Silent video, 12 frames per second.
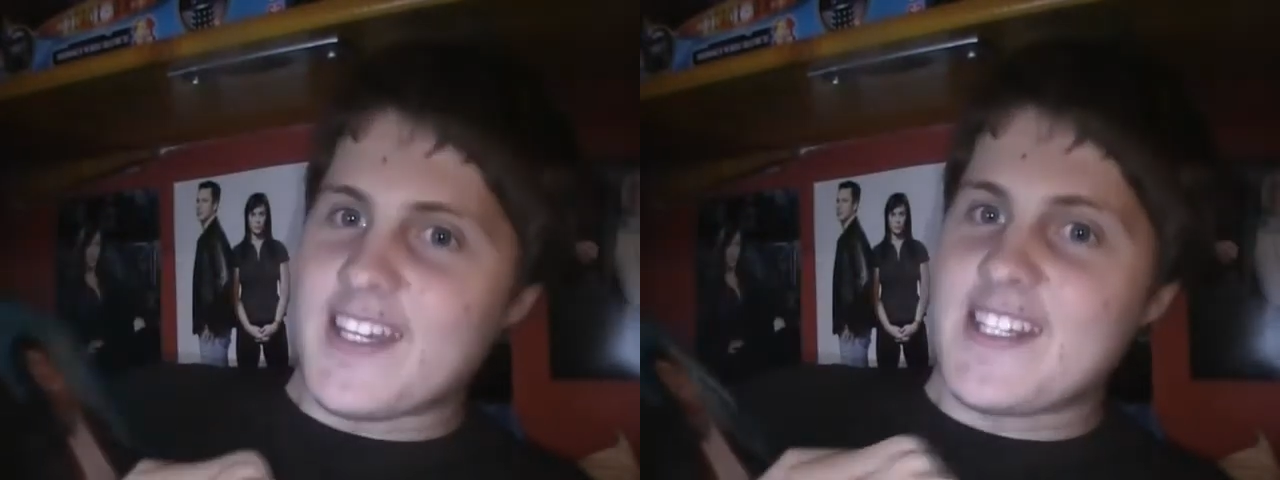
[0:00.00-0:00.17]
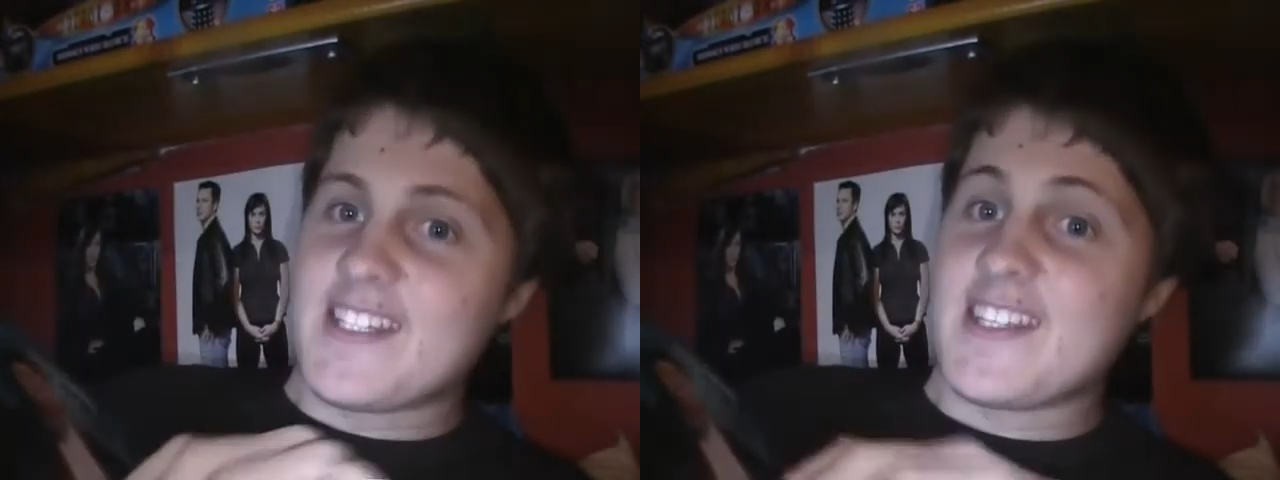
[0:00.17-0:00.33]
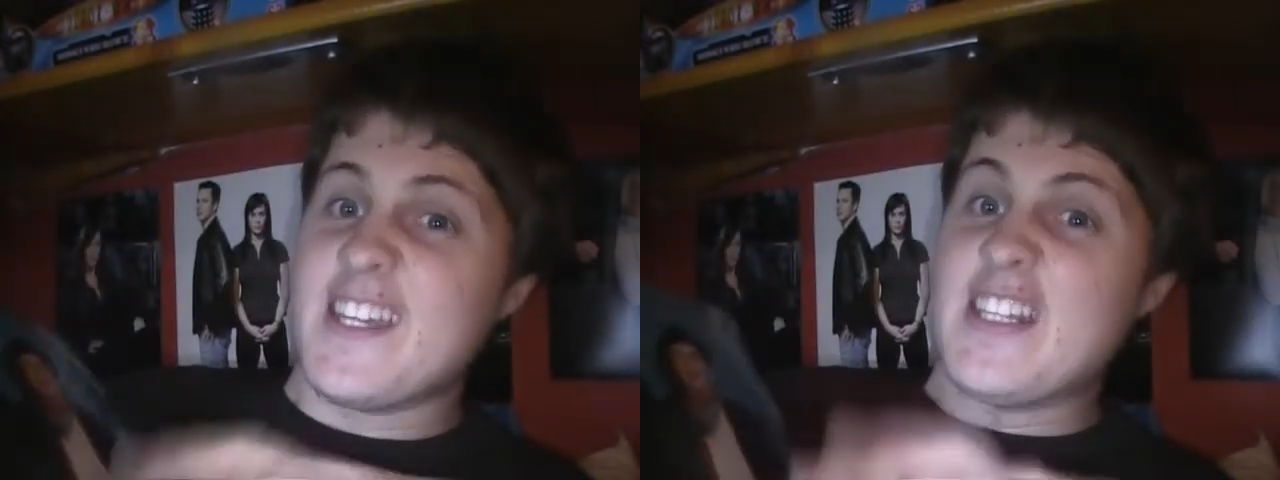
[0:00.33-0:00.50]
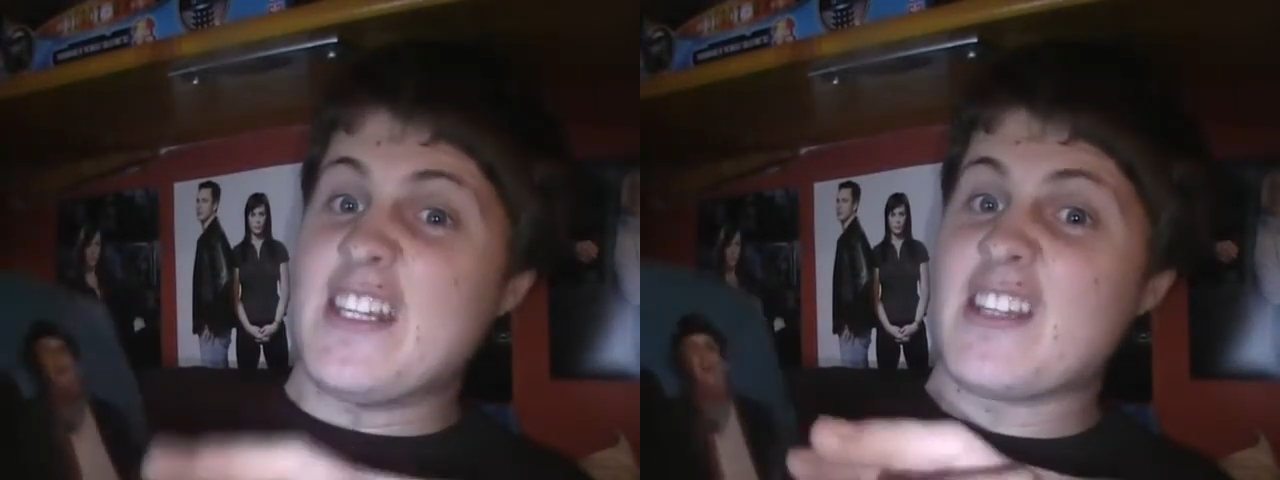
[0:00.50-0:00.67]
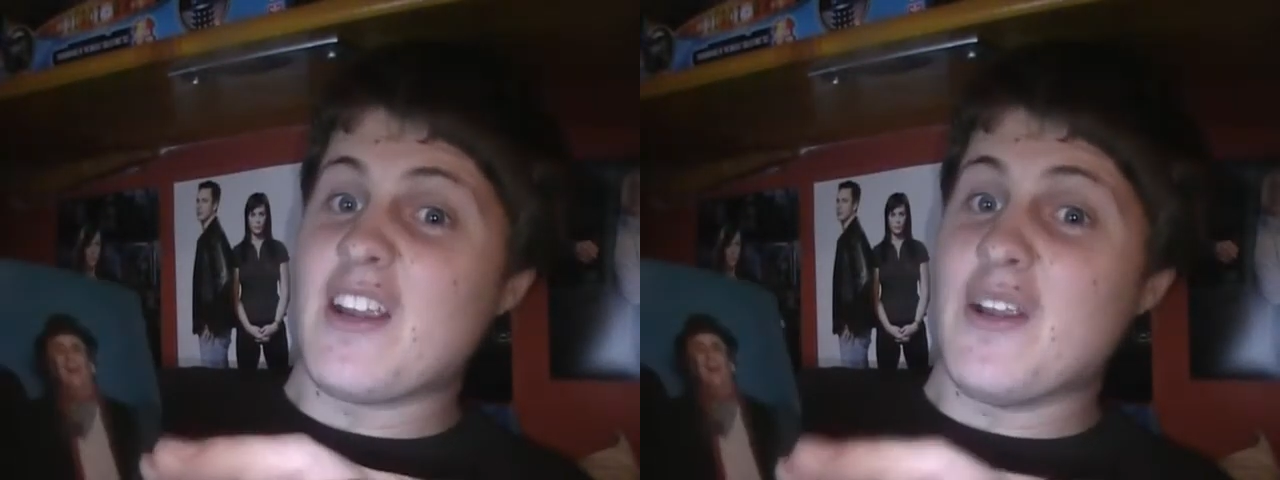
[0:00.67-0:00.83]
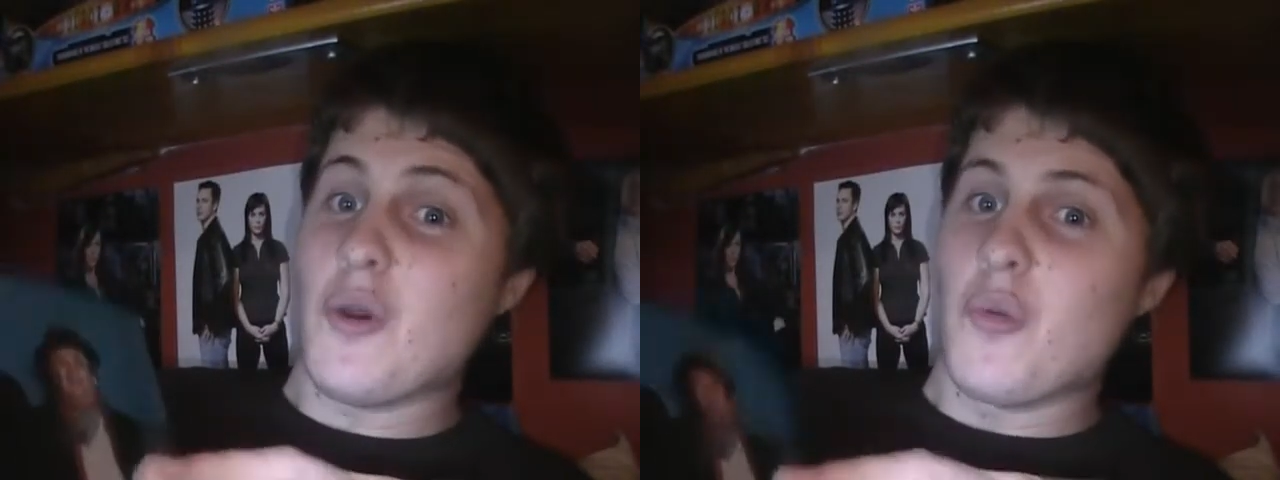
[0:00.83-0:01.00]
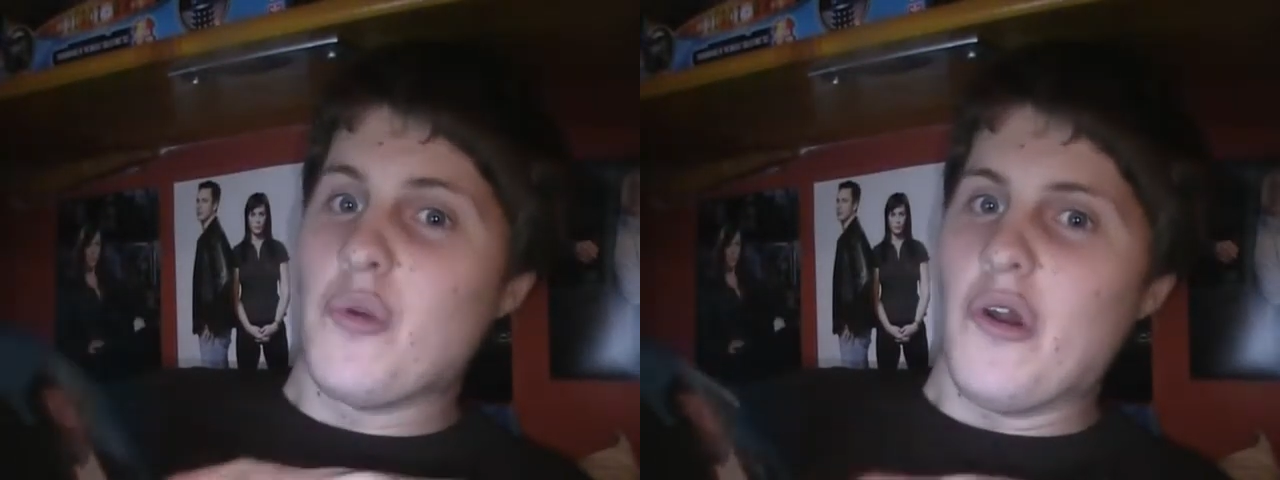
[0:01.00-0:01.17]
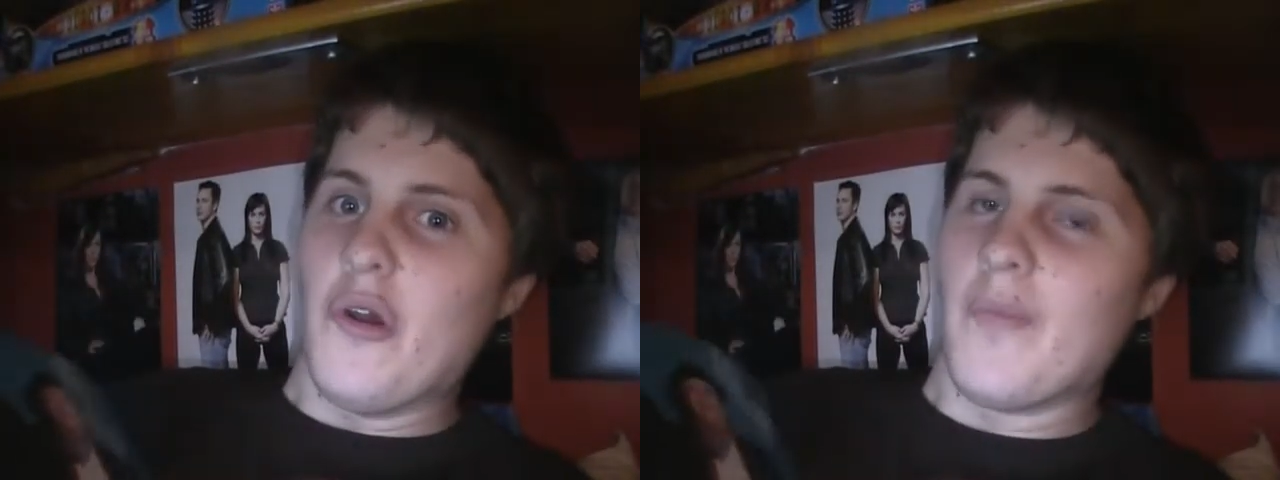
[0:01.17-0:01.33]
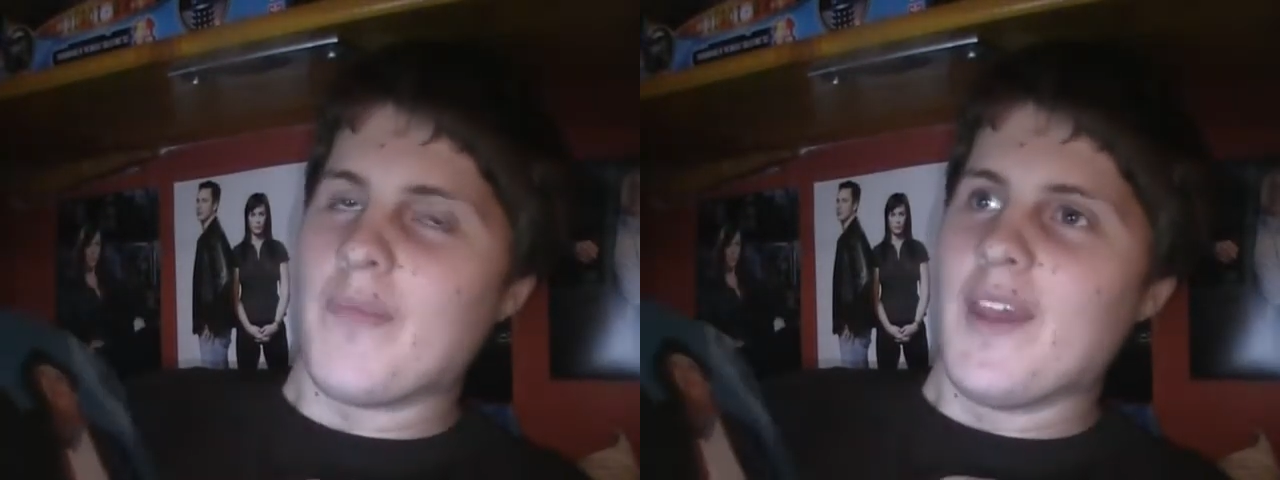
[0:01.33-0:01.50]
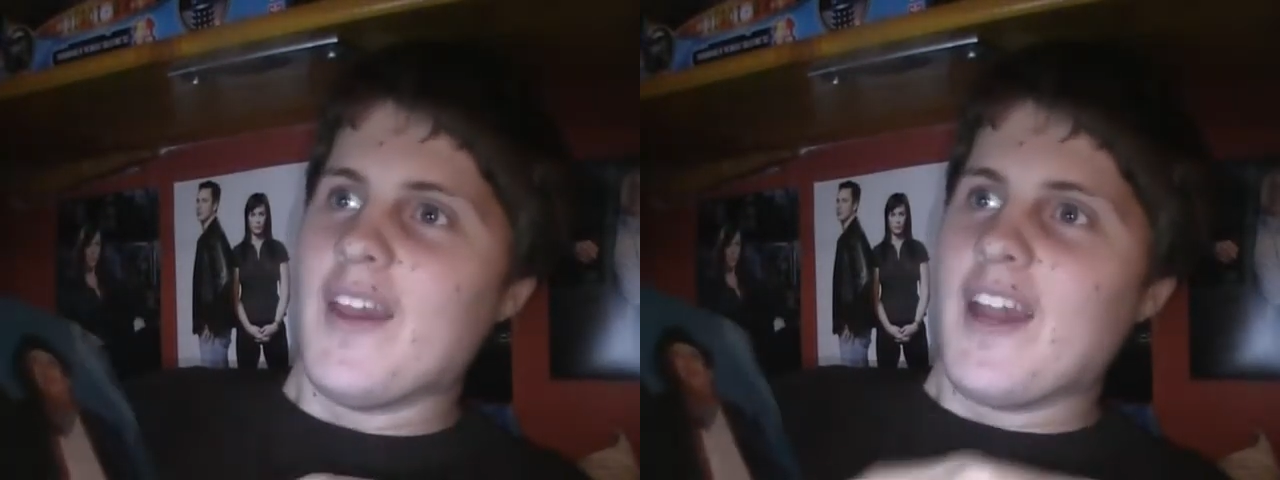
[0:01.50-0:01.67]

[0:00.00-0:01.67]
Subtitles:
he's in his own little room,